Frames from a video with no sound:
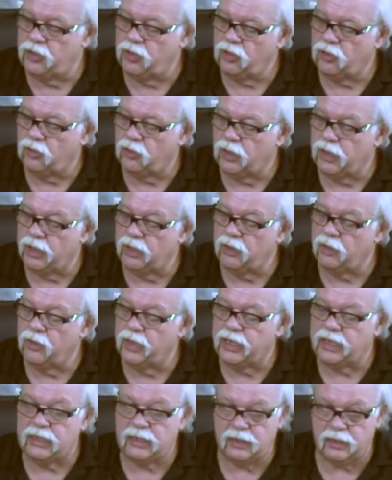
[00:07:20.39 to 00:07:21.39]
don't want to go
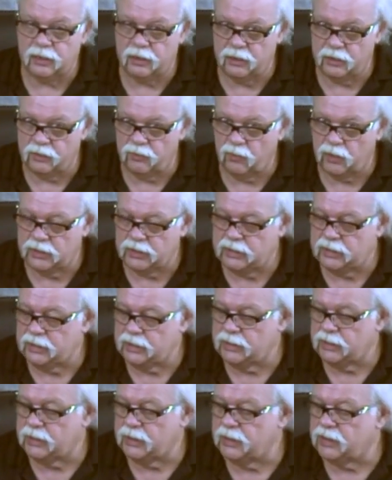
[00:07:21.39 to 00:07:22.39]
any thicker than
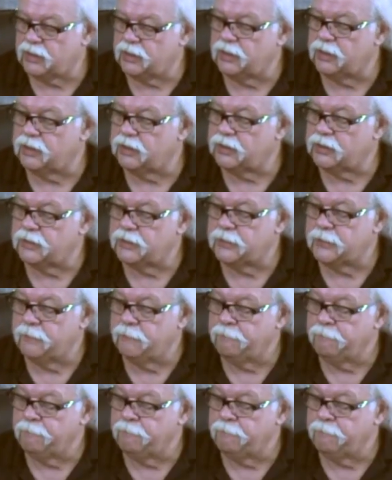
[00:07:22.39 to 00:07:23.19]
1/16 inch.